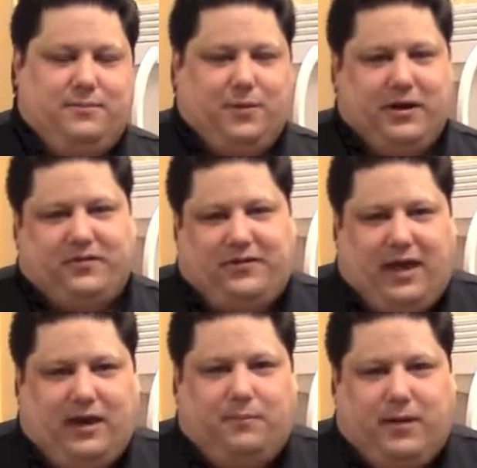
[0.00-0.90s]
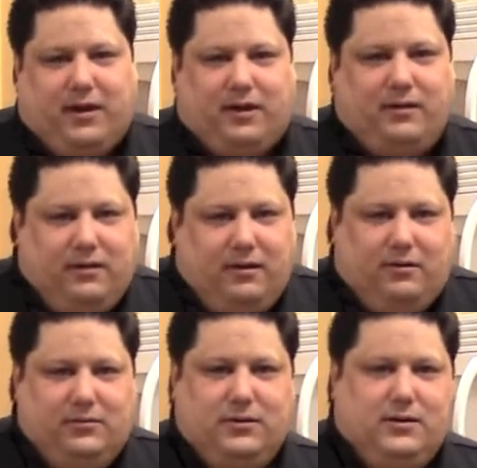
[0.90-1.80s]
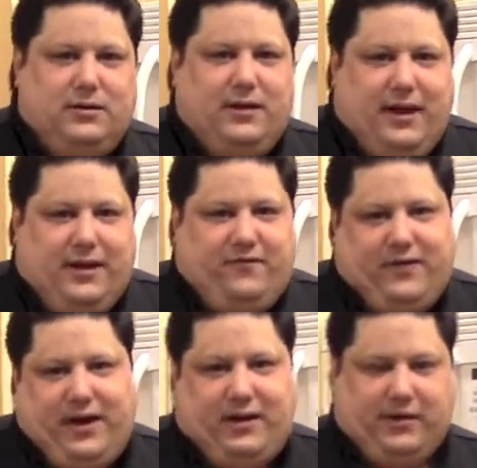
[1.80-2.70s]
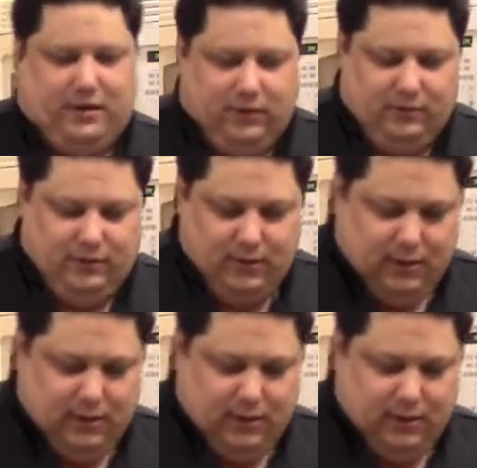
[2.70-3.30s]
but it's Italian bacon, you know? Hey, forget it, you know?